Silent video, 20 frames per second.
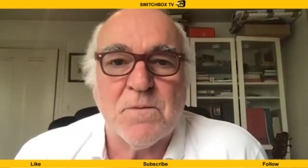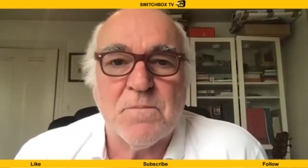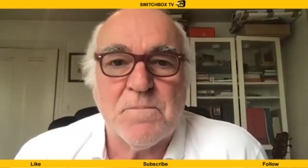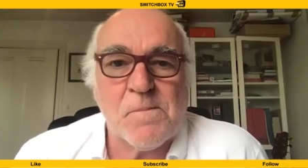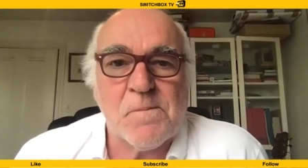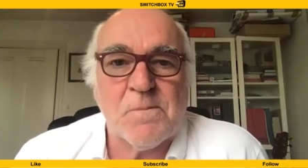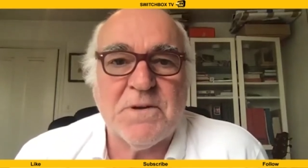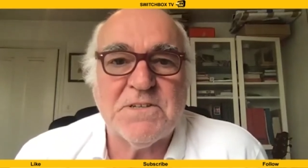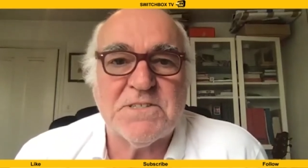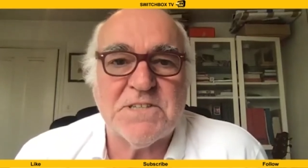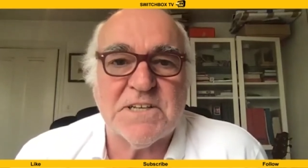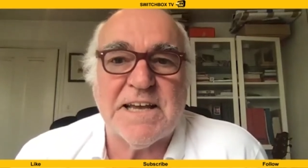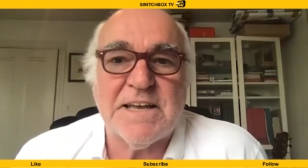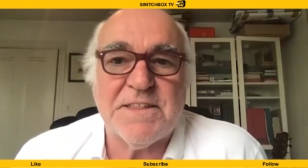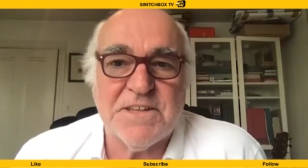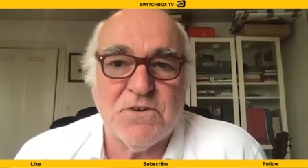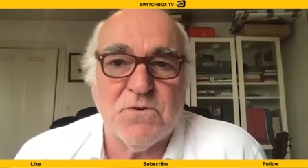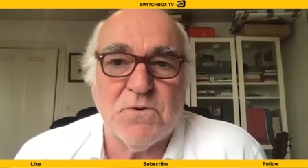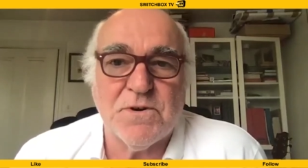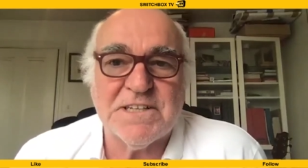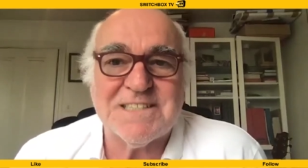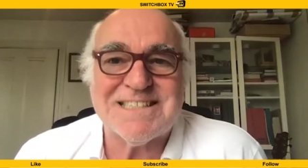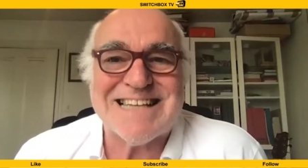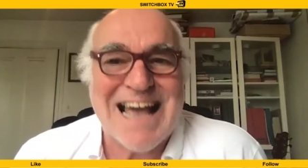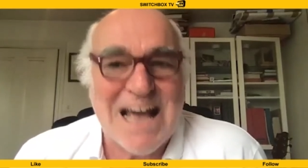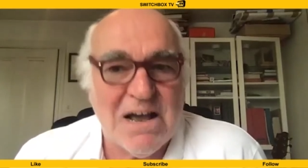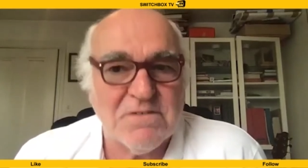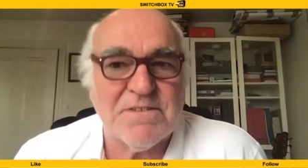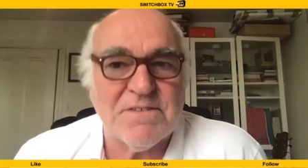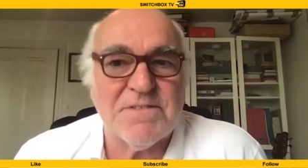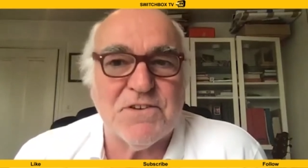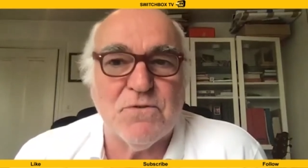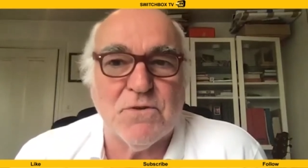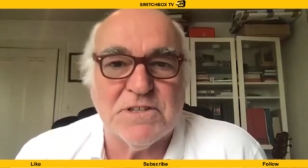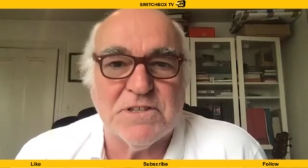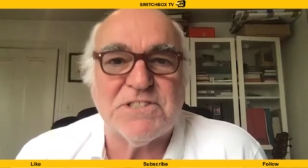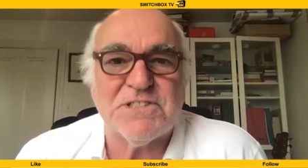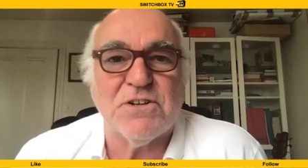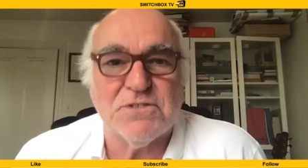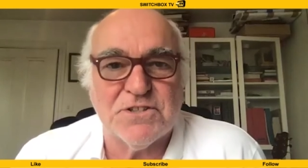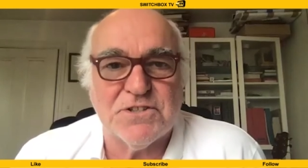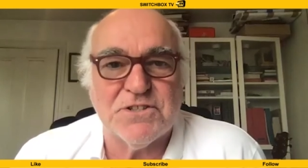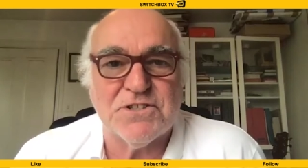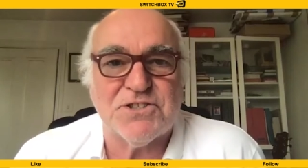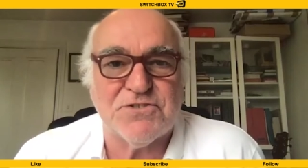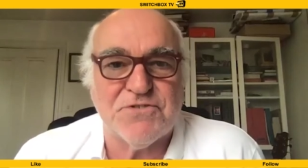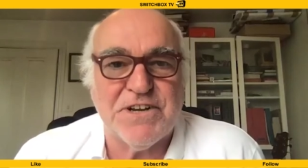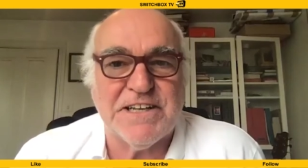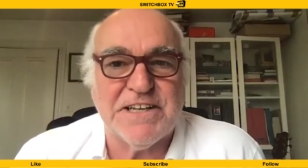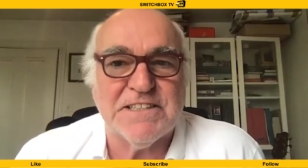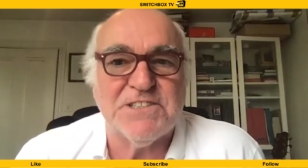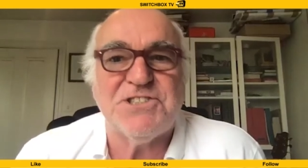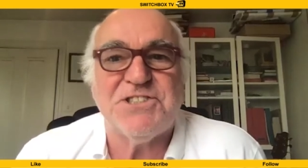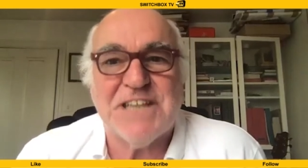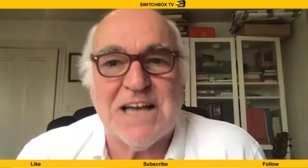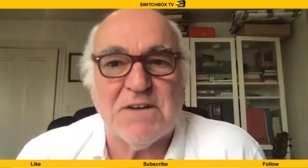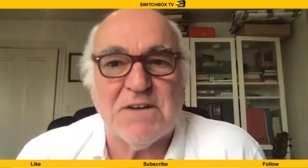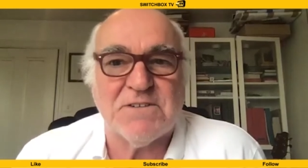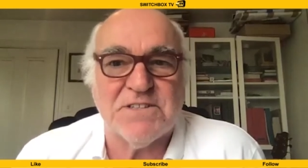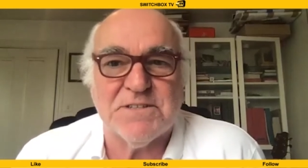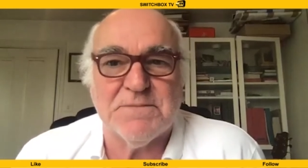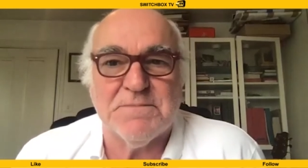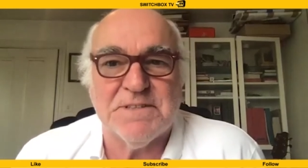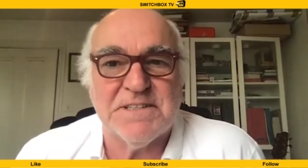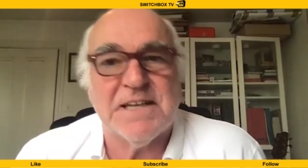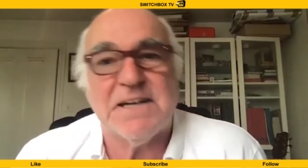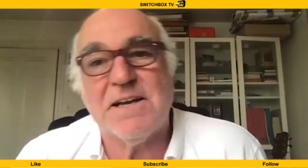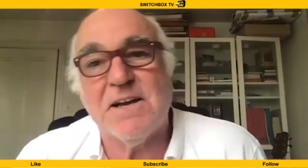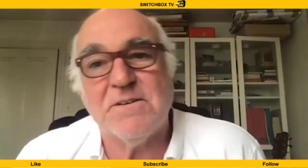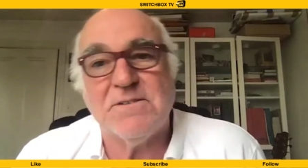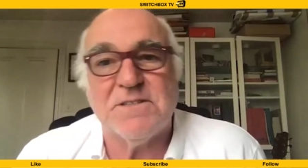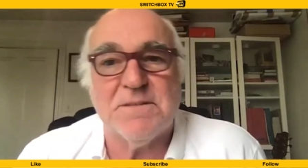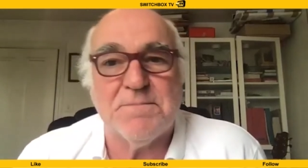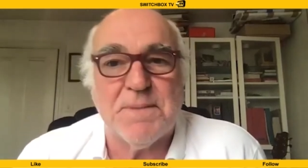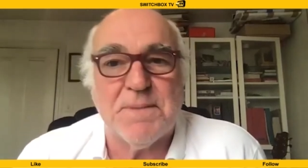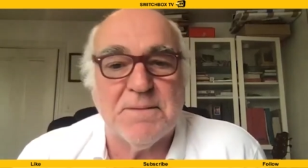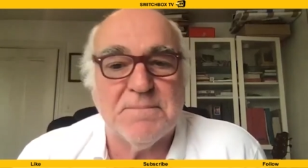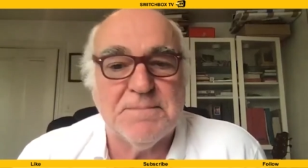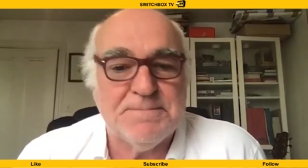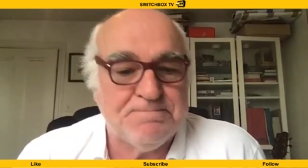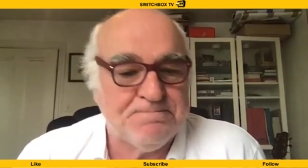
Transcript: We used to get the audience out of the audience onto the street and shout at them and then go to the pub.